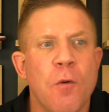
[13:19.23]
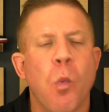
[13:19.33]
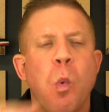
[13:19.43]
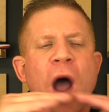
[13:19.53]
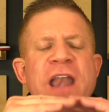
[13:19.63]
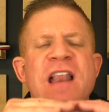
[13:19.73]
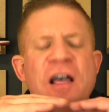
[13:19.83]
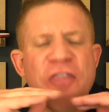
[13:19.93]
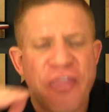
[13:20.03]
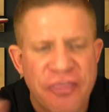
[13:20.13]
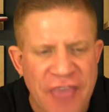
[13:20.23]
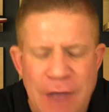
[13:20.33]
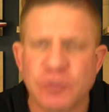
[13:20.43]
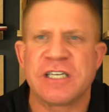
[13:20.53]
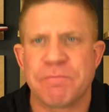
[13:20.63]

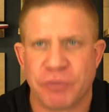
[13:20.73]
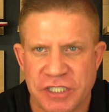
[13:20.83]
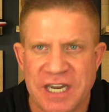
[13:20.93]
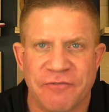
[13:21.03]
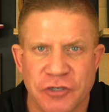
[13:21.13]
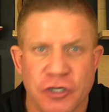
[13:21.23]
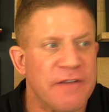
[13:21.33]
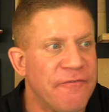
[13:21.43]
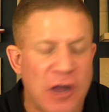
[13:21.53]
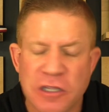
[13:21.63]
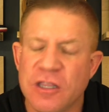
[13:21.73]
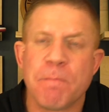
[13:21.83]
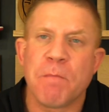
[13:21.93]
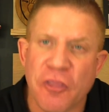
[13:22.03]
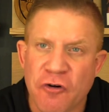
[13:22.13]
1,000% for sure. He fucked the
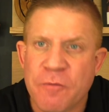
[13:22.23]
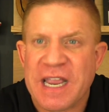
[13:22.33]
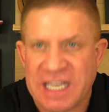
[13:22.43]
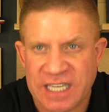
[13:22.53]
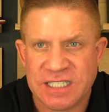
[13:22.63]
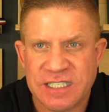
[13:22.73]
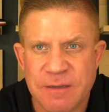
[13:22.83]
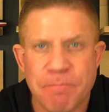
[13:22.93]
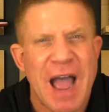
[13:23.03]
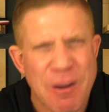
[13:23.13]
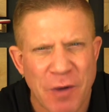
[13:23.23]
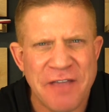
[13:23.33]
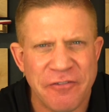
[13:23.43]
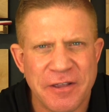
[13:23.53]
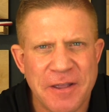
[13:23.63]
mother of my kids, my
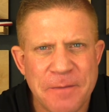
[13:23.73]
wife.